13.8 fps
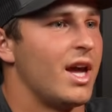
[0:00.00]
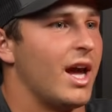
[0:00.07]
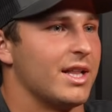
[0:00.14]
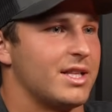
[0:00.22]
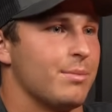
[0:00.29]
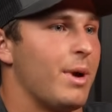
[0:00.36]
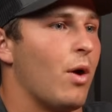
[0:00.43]

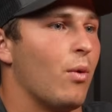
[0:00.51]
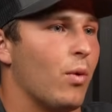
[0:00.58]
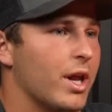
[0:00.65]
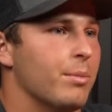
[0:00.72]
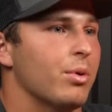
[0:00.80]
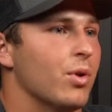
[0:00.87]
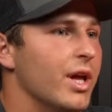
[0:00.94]
It's about what
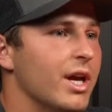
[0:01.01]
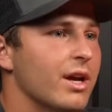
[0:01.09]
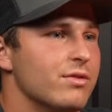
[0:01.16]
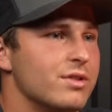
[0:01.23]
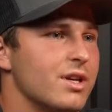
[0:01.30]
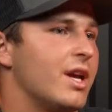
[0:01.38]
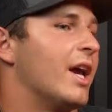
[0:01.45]
he
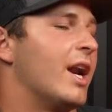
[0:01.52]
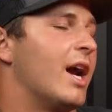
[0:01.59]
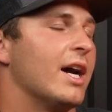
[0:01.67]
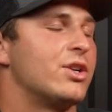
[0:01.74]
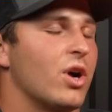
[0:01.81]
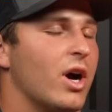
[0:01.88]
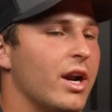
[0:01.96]
believes. And
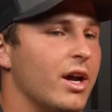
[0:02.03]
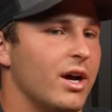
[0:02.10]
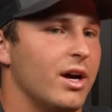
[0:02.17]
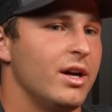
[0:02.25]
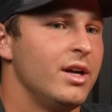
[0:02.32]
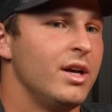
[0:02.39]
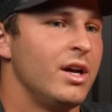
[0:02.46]
I try to